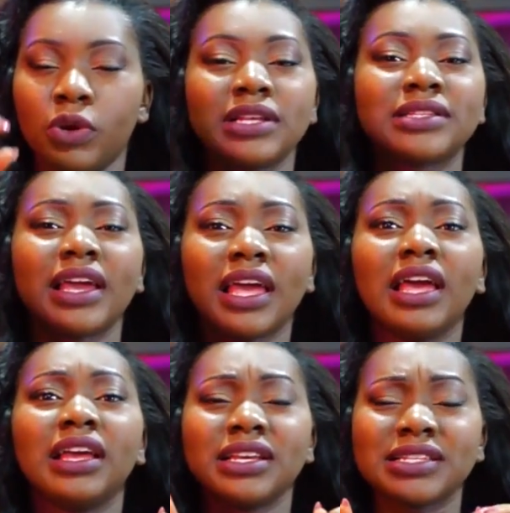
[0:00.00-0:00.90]
It's
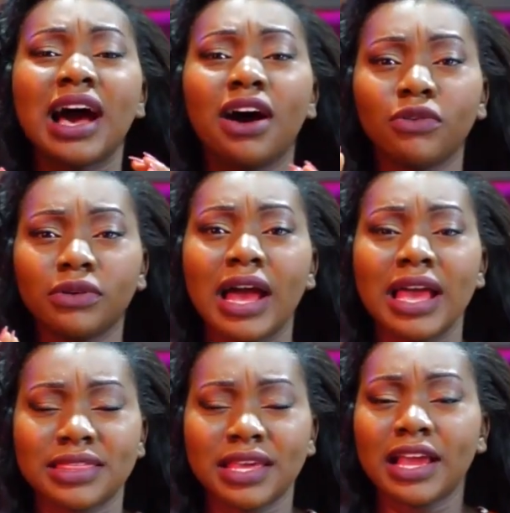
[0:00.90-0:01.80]
like, this is how
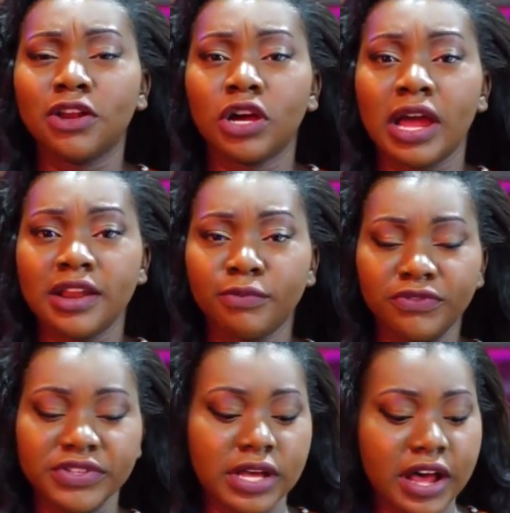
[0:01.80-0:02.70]
I think a lot of Ghanaian
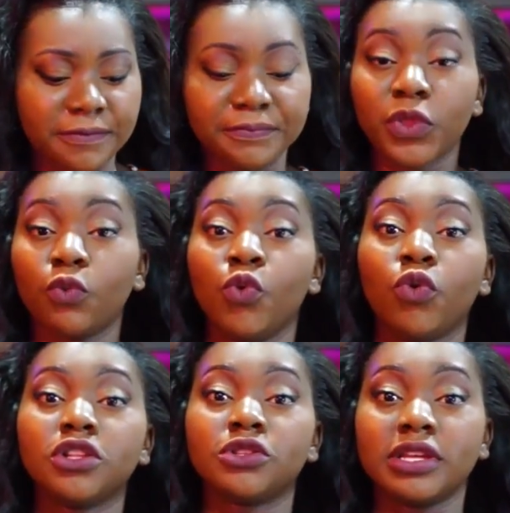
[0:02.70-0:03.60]
movies are. We
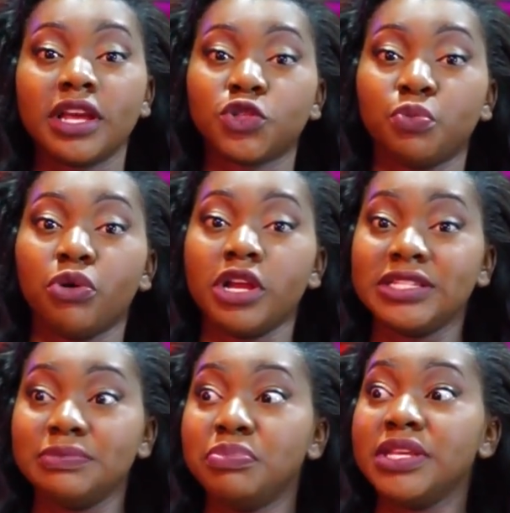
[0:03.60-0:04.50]
want to get to
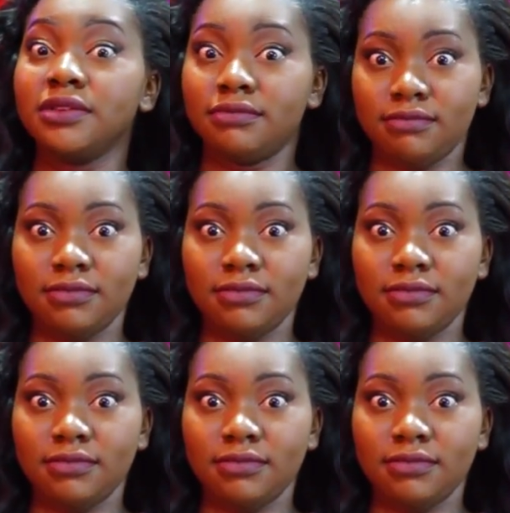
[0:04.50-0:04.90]
point B.